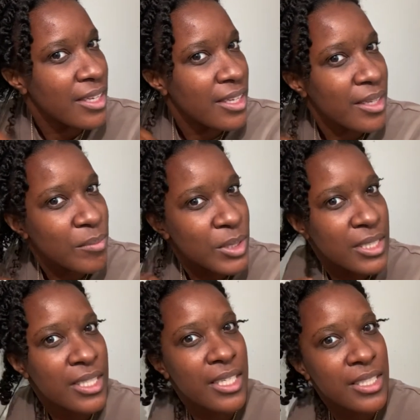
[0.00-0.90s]
I'm just
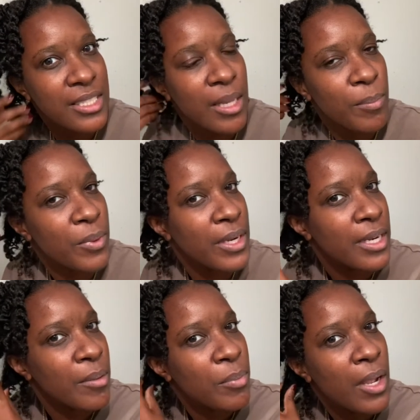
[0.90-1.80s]
gonna separate
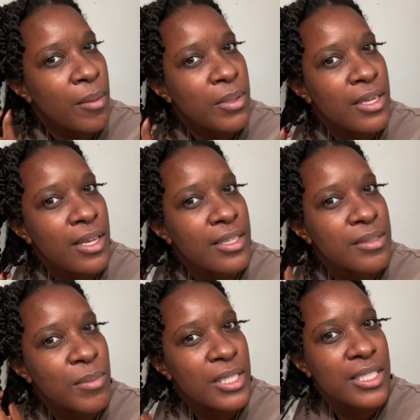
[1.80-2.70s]
it. Probably not as
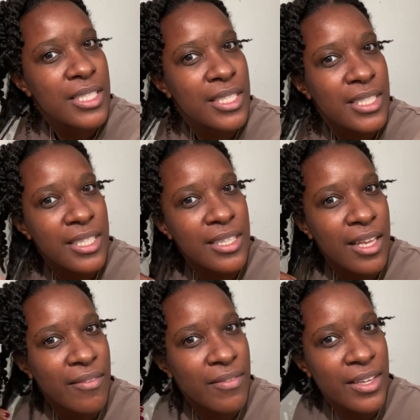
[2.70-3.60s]
much as I did in
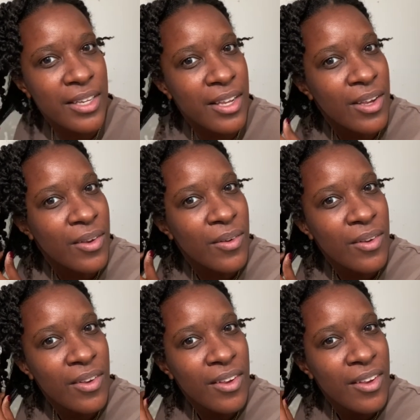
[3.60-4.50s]
that video.
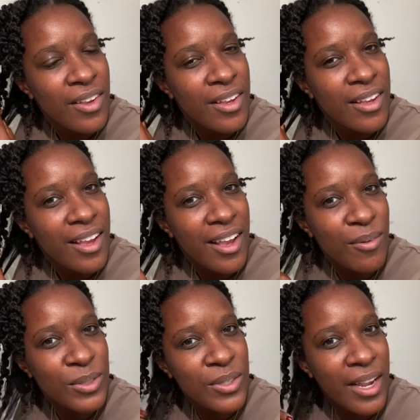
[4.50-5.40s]
I
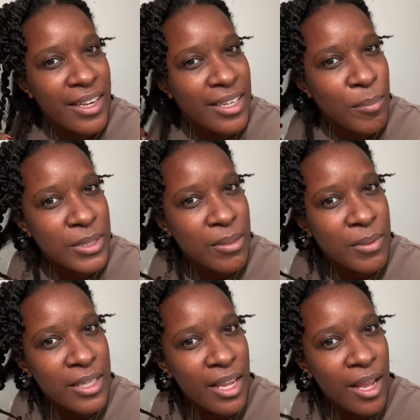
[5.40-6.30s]
was cracking up at some of the
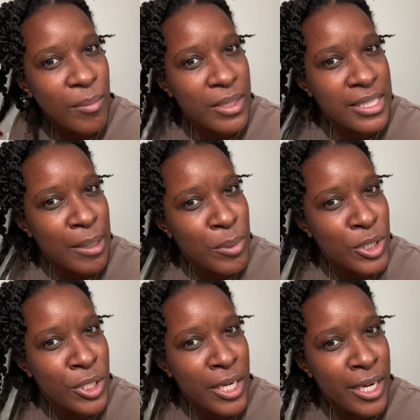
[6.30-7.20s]
comments like, but
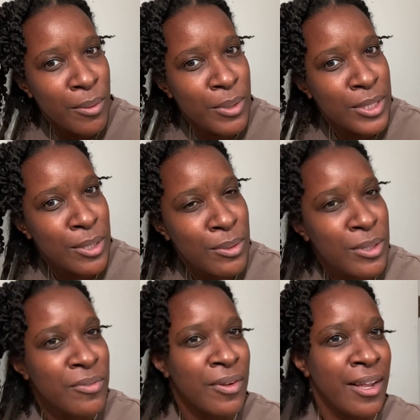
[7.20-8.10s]
your hair was so
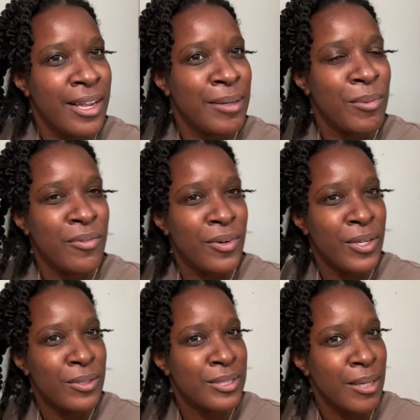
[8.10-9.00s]
defined before
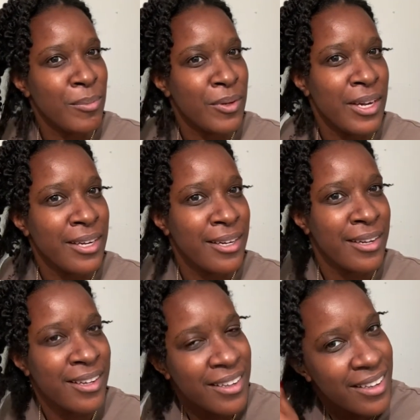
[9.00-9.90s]
you separated
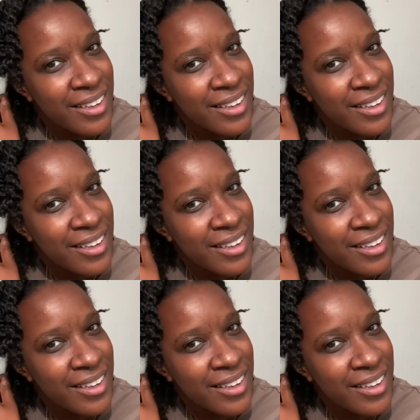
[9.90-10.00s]
it.